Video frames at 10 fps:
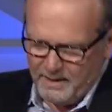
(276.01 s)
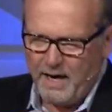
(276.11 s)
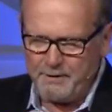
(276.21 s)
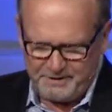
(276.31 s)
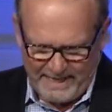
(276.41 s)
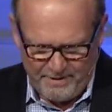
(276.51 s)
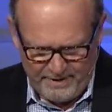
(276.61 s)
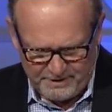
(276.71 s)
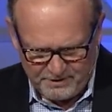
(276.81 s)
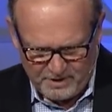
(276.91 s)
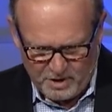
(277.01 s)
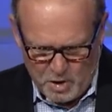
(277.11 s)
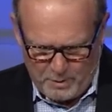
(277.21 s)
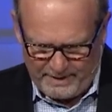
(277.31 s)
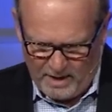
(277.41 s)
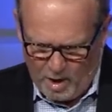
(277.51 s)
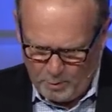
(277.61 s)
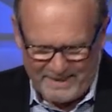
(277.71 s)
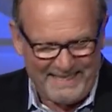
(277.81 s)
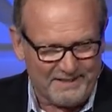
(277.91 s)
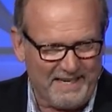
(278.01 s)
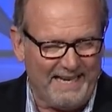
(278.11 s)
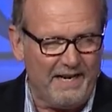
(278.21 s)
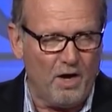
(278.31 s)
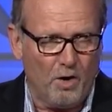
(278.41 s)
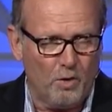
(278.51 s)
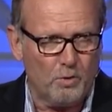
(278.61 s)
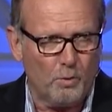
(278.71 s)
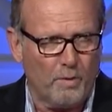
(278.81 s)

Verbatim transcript: Understand this you can only say no